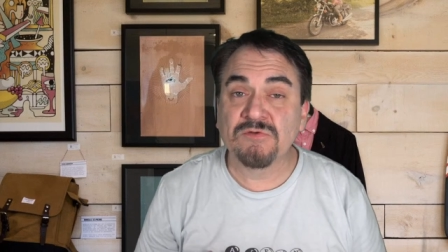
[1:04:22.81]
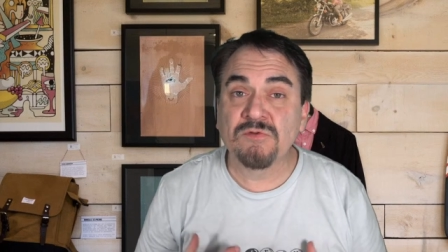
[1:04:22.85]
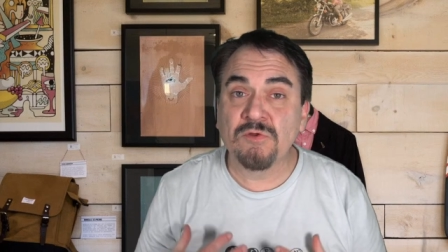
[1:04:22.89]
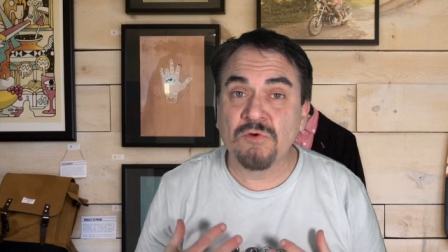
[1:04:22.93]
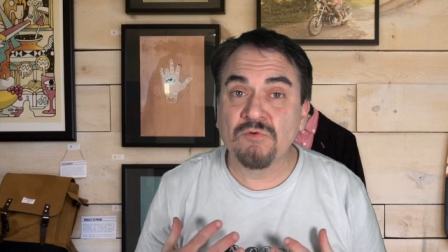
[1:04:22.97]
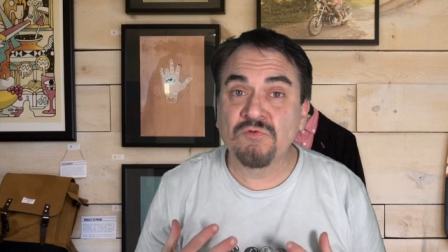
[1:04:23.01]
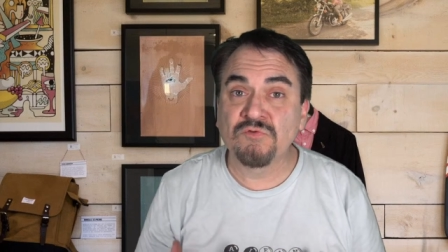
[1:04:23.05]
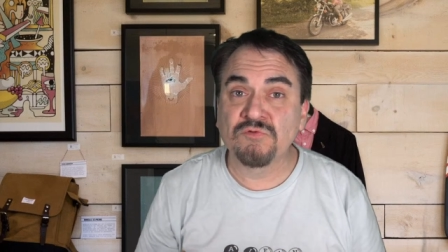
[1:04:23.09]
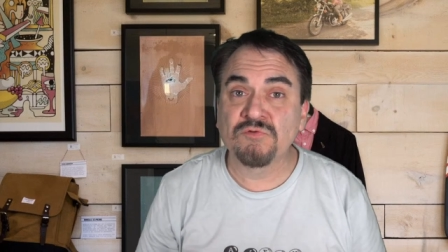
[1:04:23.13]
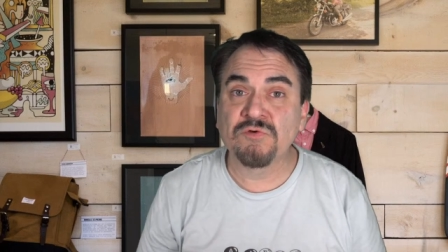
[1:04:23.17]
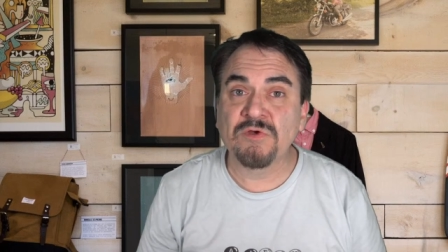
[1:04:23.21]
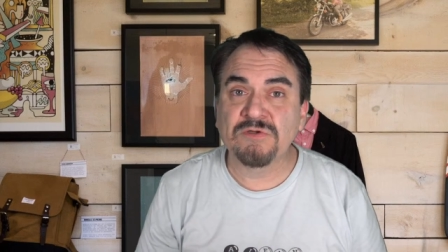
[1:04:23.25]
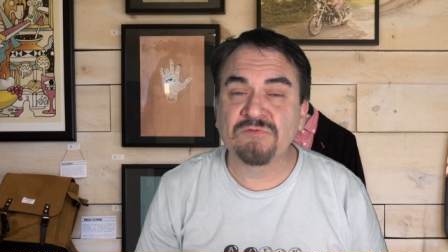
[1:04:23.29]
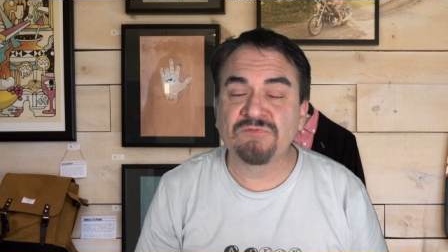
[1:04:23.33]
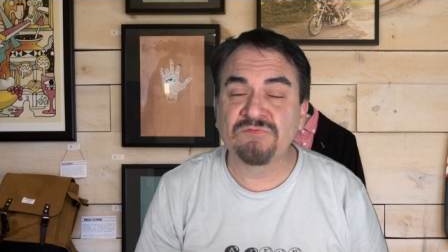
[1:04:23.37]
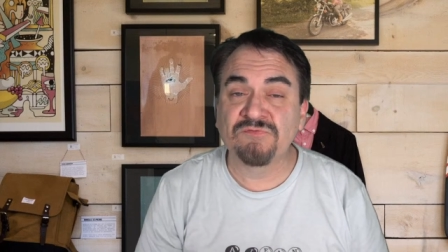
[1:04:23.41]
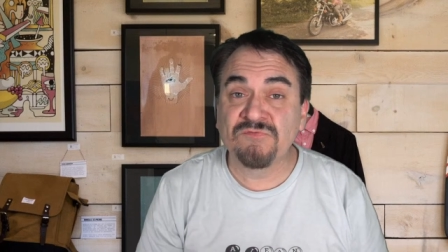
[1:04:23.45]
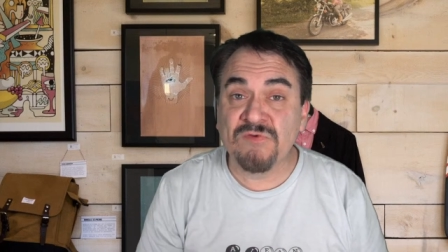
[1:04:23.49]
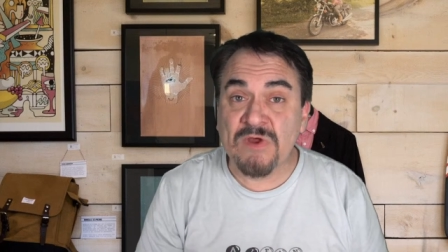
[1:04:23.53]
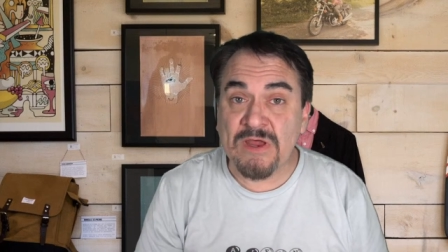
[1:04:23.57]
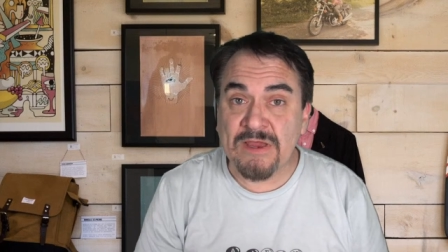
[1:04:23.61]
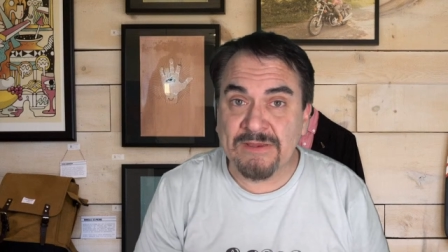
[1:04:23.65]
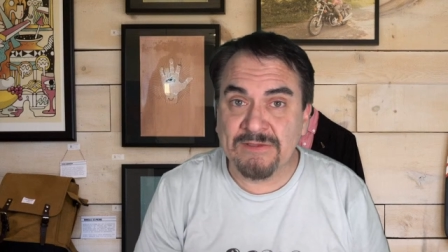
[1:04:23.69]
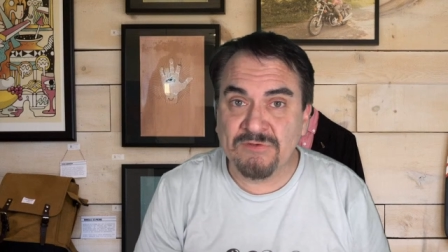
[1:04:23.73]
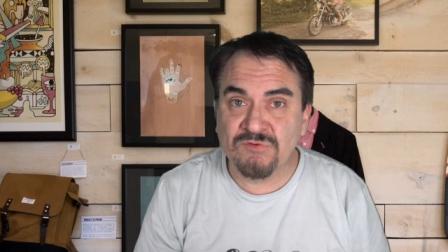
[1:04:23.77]
to those trying to
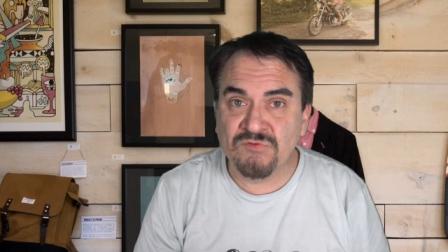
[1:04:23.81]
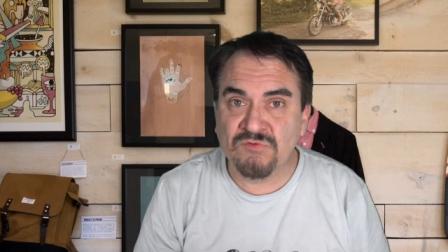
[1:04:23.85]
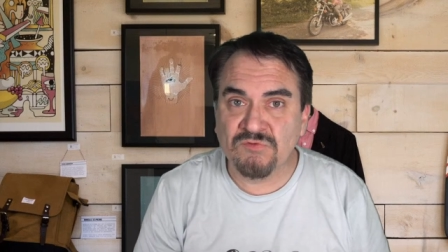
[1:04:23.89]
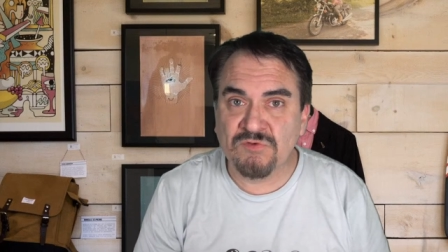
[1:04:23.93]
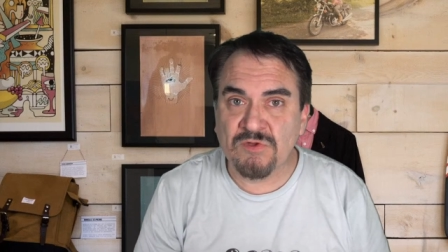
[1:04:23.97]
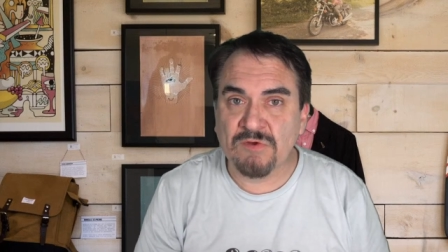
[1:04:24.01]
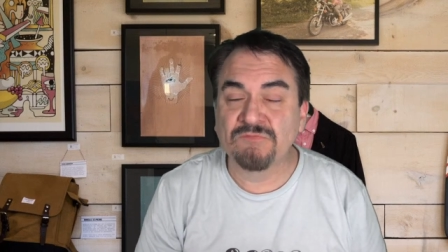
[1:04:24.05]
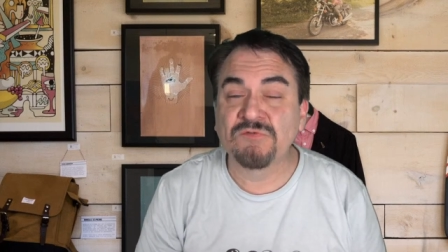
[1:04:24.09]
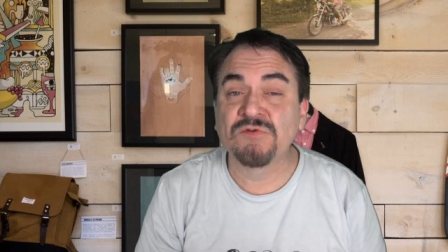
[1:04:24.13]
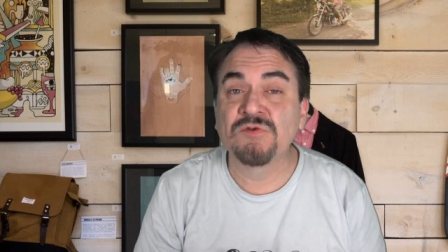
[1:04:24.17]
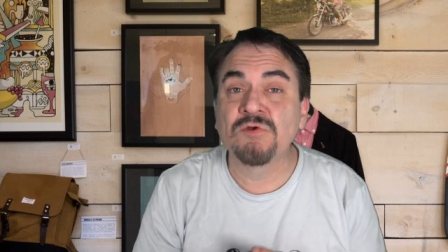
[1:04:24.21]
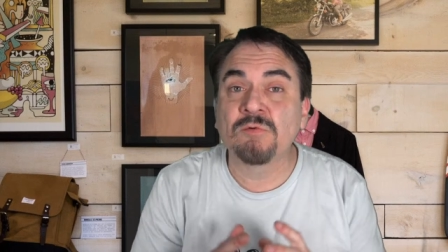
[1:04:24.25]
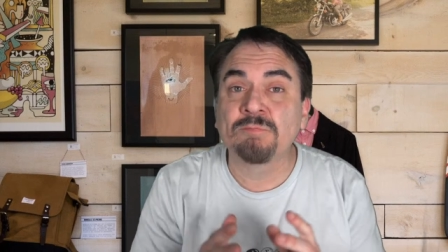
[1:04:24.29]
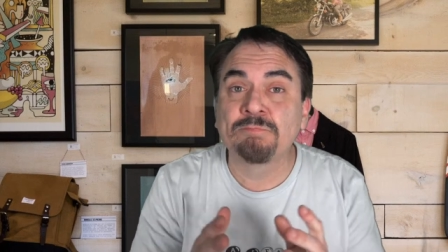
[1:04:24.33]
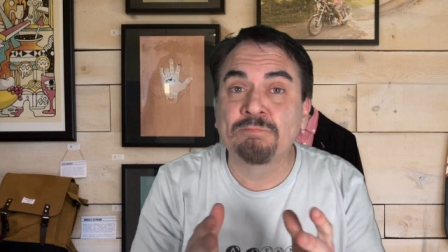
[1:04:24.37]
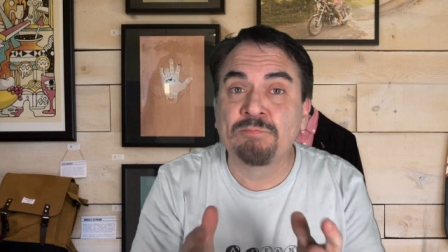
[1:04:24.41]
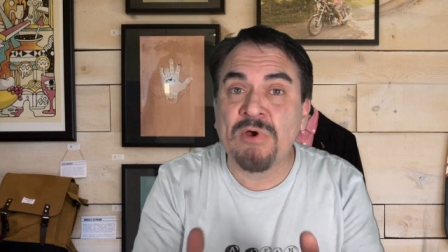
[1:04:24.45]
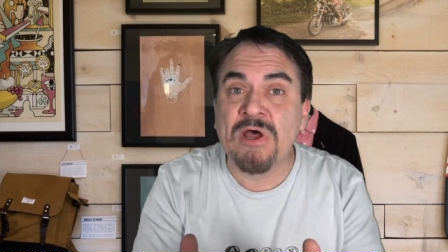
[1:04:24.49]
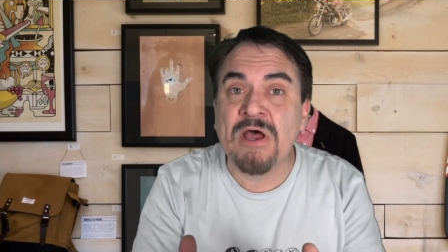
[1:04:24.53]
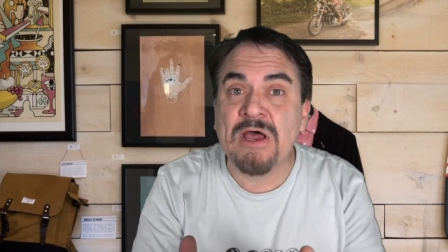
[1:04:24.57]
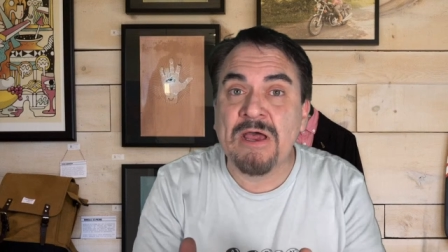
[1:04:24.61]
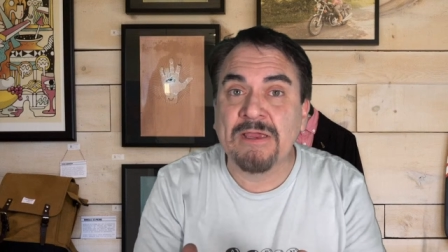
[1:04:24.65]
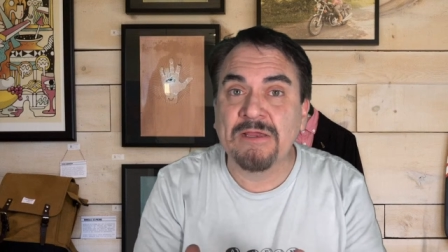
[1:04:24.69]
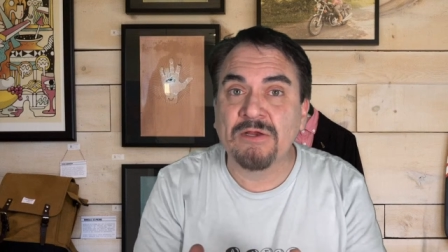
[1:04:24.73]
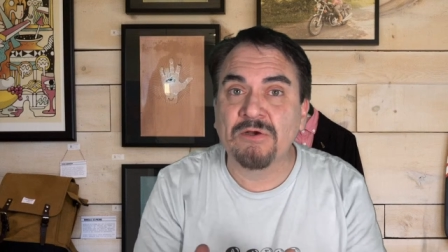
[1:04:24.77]
find stuff, to your
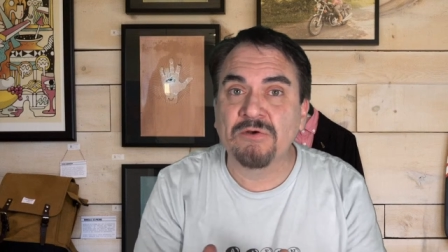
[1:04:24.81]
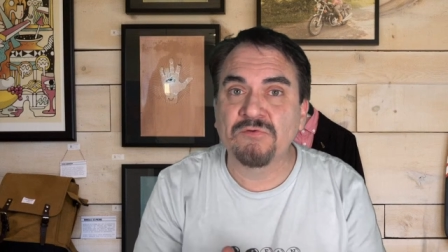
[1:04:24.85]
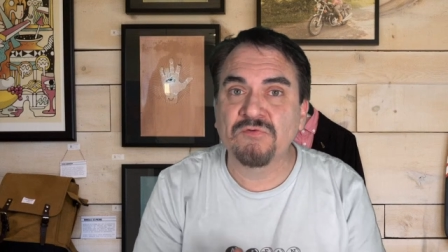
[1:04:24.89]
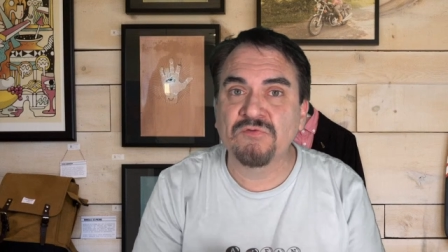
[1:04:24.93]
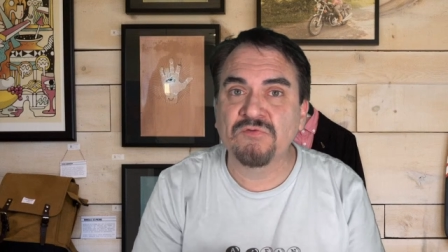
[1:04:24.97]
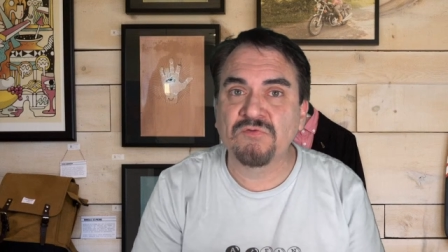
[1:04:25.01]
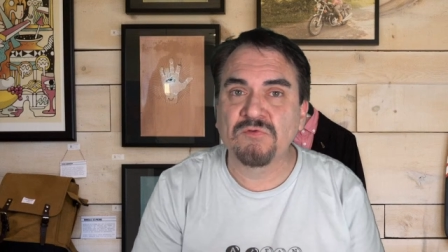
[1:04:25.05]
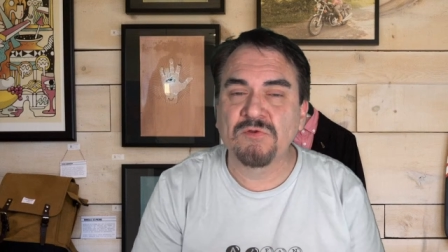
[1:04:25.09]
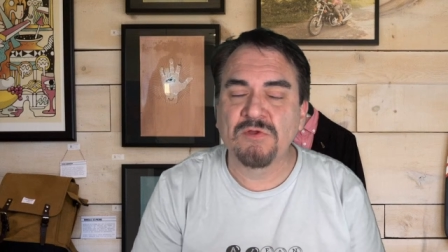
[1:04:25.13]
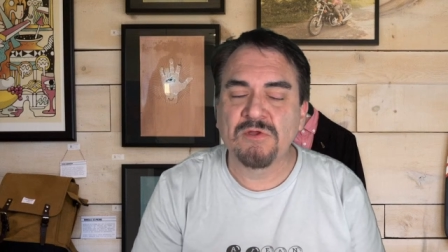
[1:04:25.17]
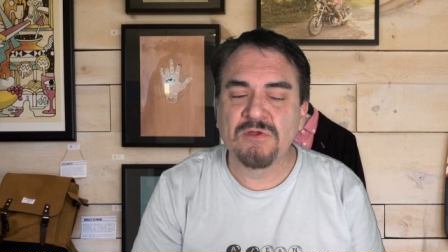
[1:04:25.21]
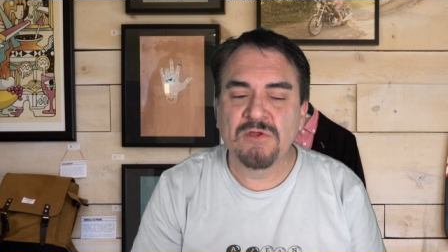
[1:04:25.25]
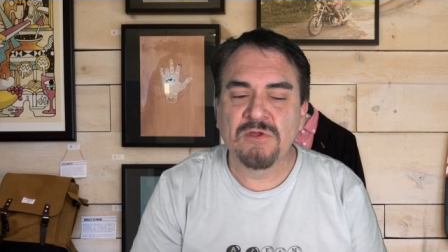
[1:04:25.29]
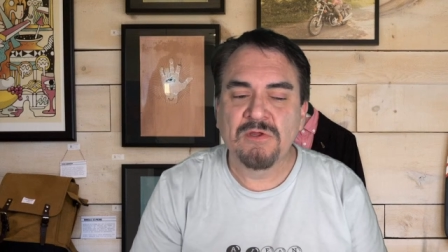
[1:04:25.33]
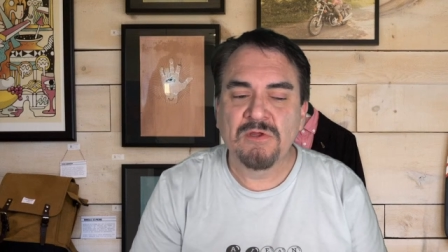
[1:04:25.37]
buyers.